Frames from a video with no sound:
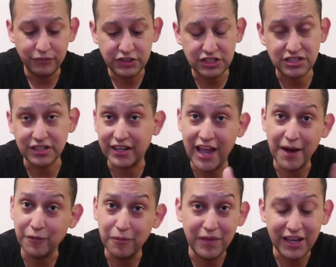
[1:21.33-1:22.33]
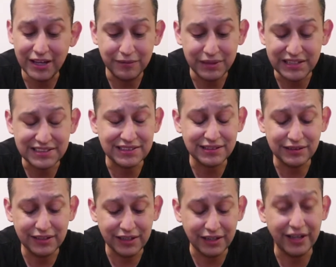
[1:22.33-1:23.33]
just a cameraman,
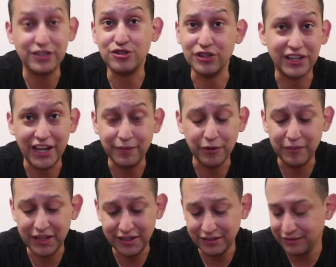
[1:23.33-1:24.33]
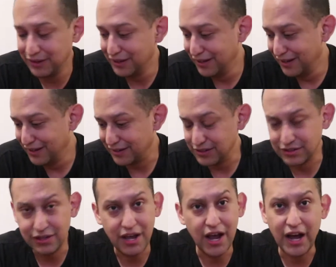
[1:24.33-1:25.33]
basically, an extra cameraman, because
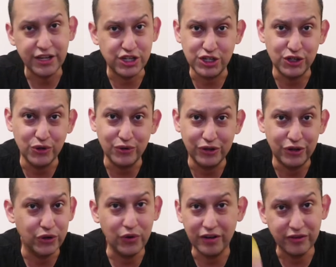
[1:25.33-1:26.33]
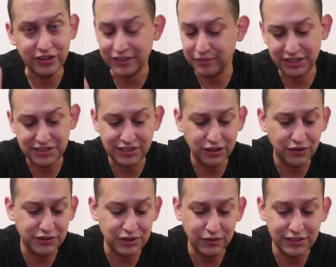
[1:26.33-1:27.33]
I shoot and do everything myself,
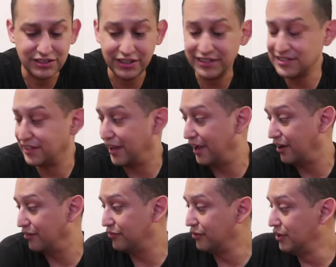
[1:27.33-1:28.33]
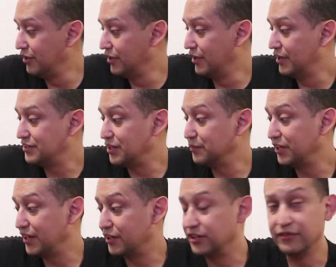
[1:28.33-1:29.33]
so it's nice to have something
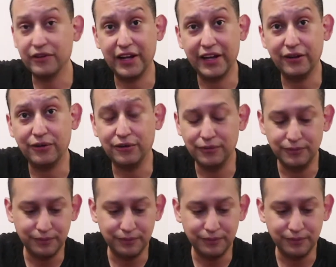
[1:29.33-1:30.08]
at a different angle.